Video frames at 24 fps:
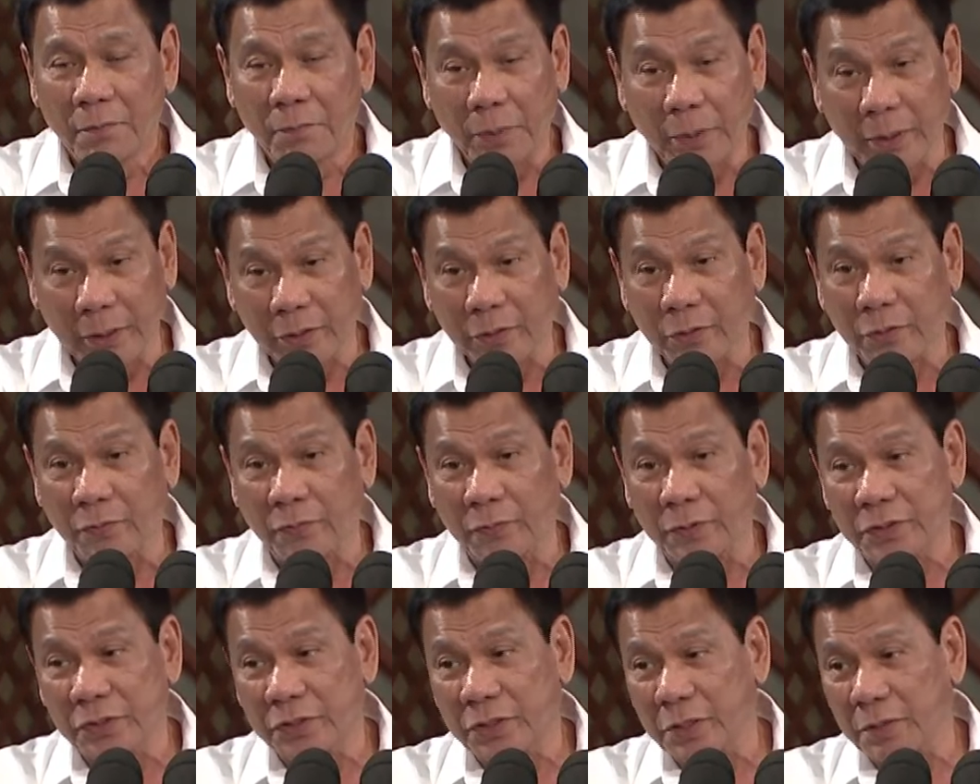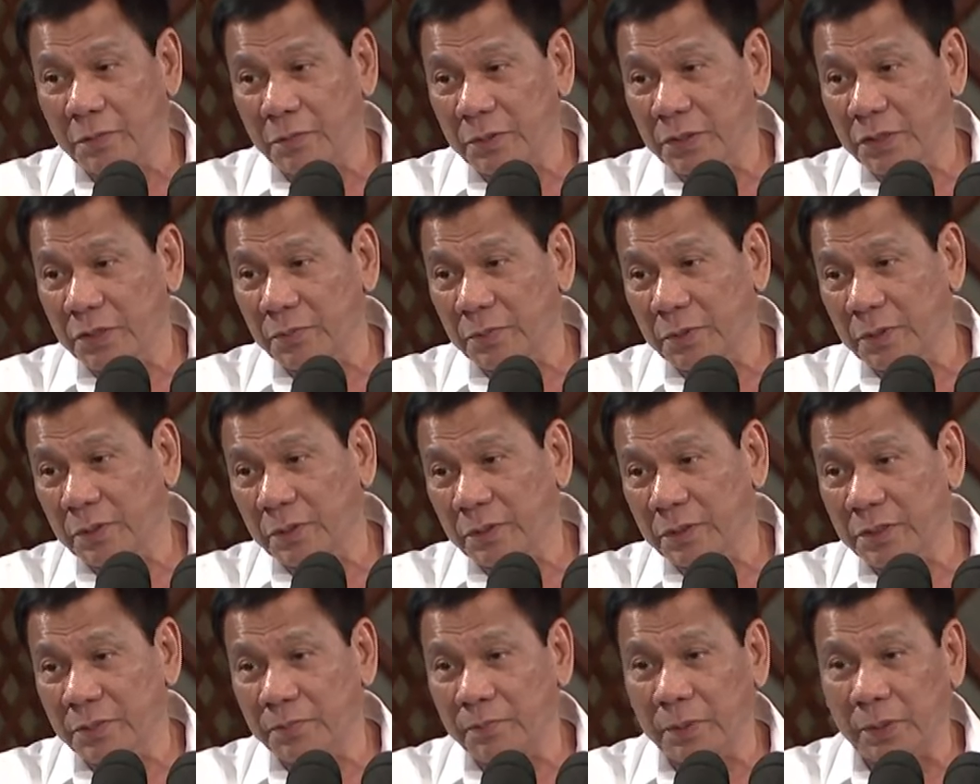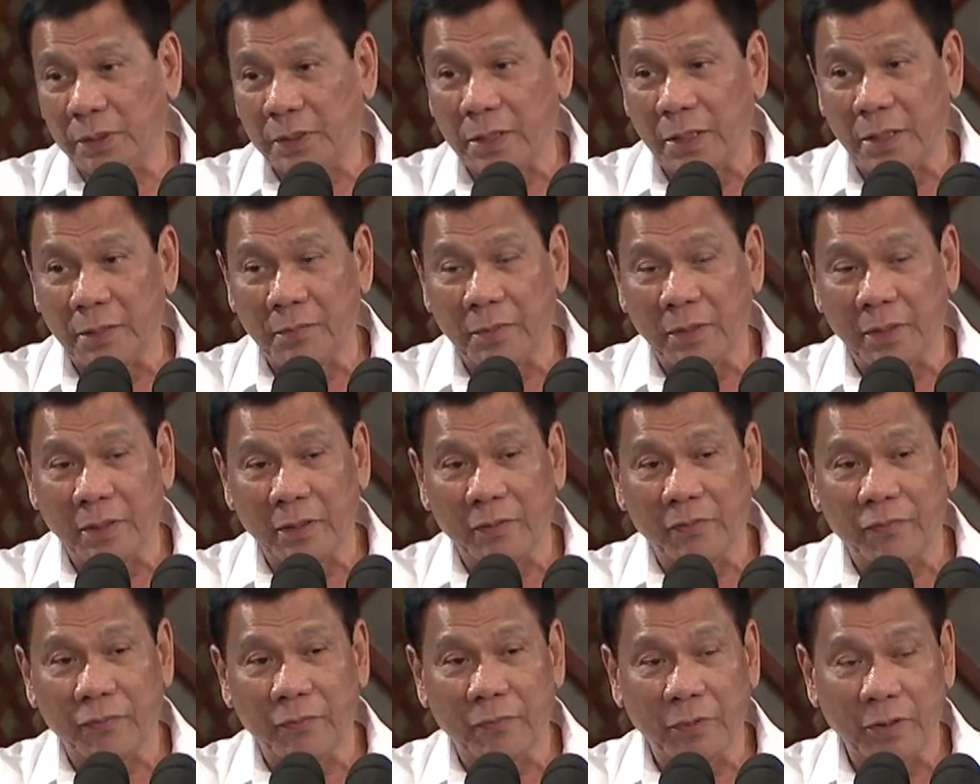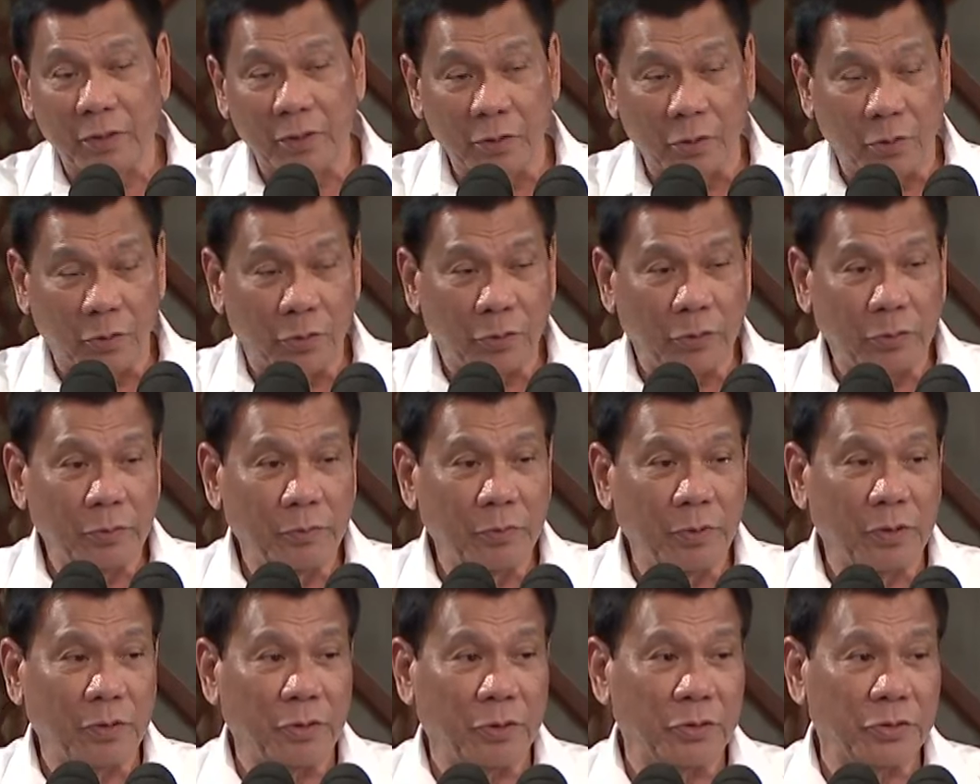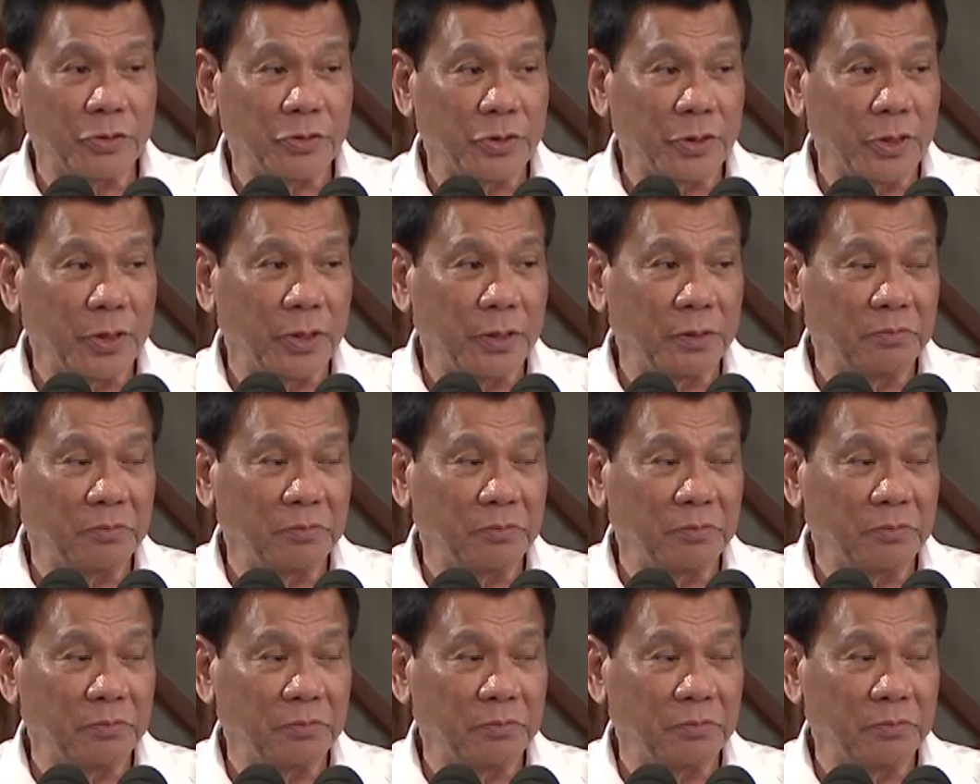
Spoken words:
Part of the establishment is but coming in from the cold because